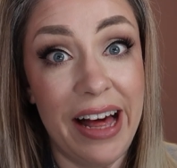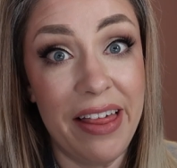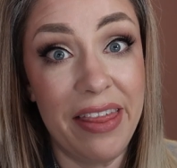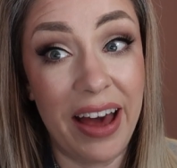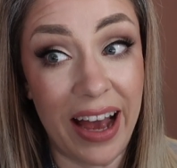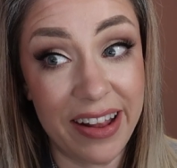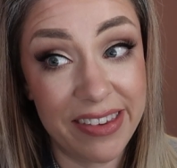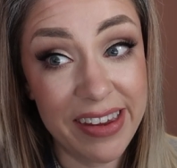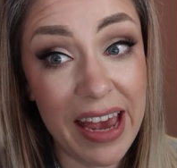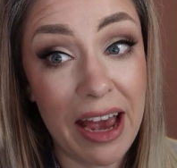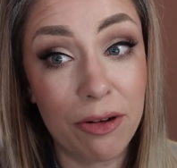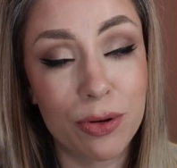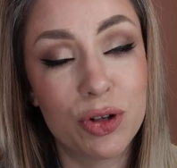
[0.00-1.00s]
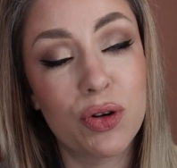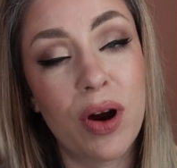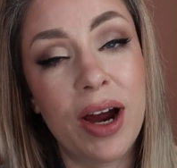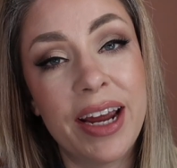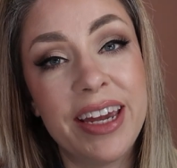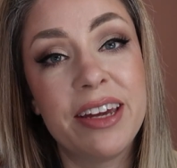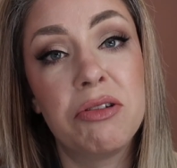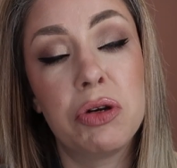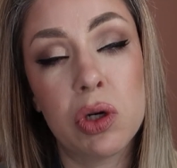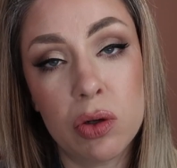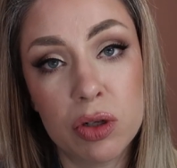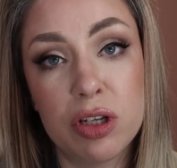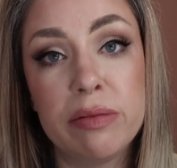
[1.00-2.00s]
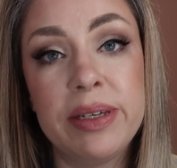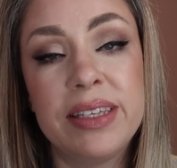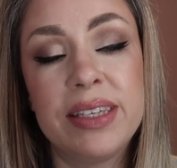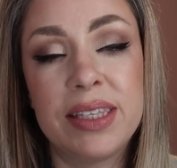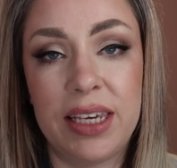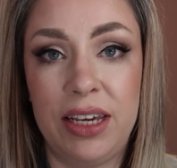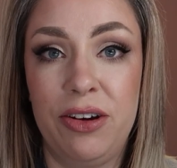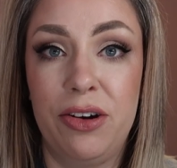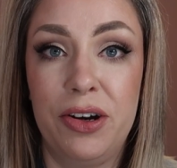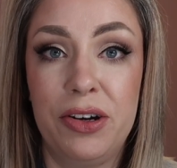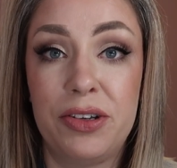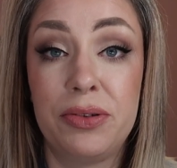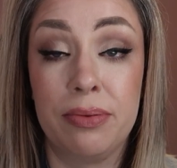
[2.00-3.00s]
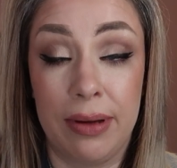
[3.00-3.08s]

that's it. We're trying not to be scared,